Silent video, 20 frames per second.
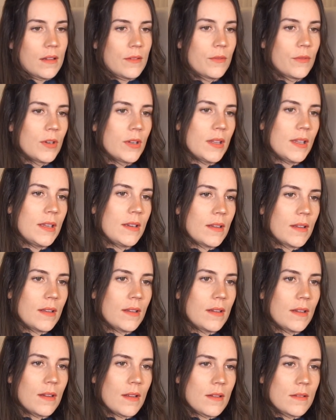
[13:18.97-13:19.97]
really
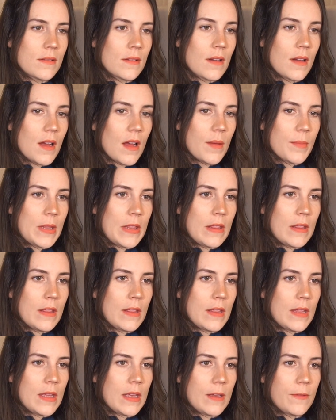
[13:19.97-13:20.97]
not an
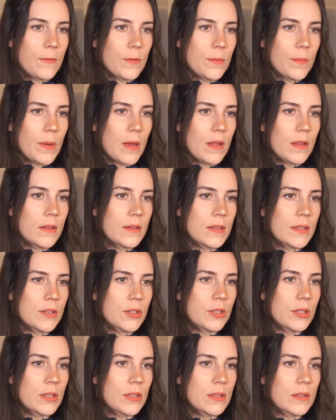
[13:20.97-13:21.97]
uncommon thing for
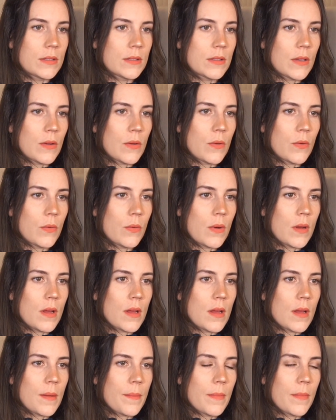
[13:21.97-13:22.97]
politicians.
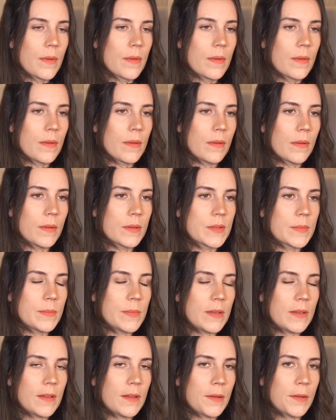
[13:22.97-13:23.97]
So,
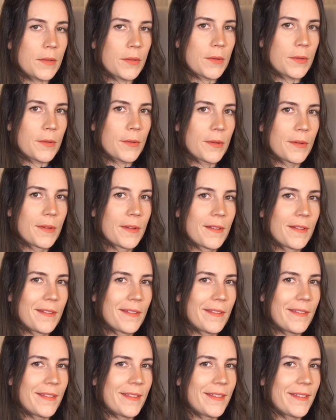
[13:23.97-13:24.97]
speaking in the
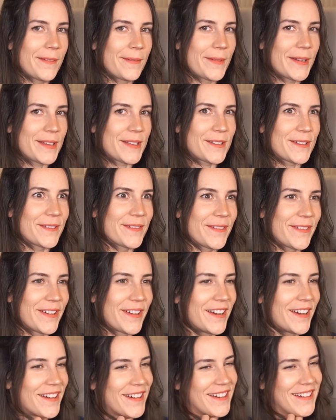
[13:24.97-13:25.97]
Witcher
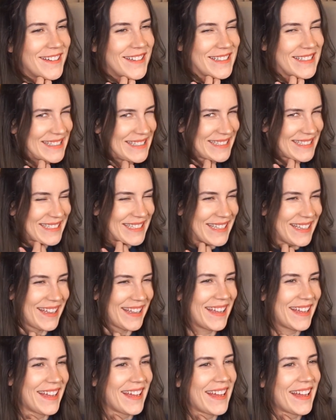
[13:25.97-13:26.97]
verse,
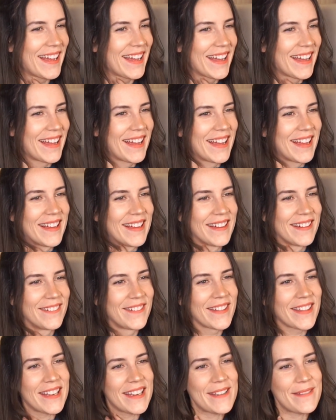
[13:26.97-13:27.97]

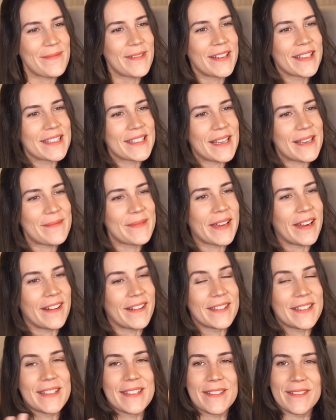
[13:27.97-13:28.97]
well, then he brings up
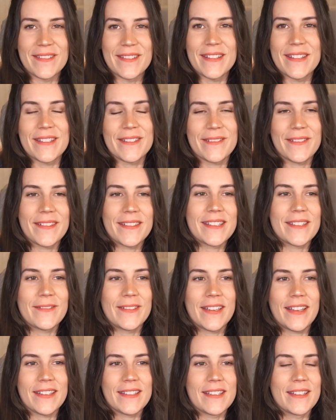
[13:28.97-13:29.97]
Geralt's stolen sword,
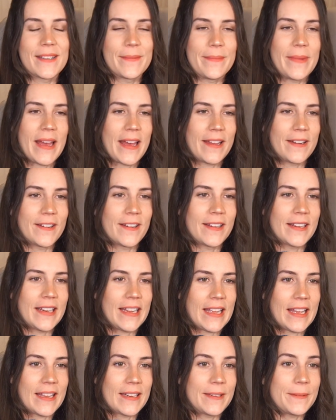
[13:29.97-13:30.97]
so we get to the matter at
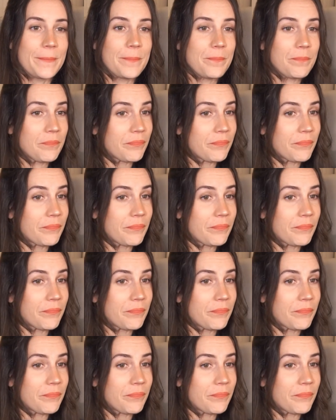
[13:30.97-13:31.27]
hand.